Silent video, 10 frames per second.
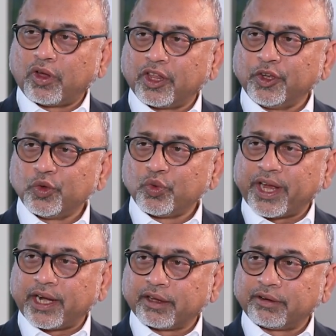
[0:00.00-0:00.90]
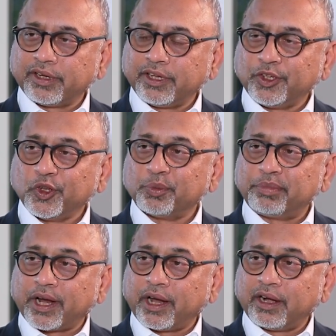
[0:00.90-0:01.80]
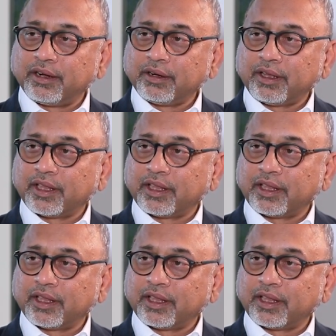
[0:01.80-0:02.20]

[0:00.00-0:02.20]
on a new category, new brand,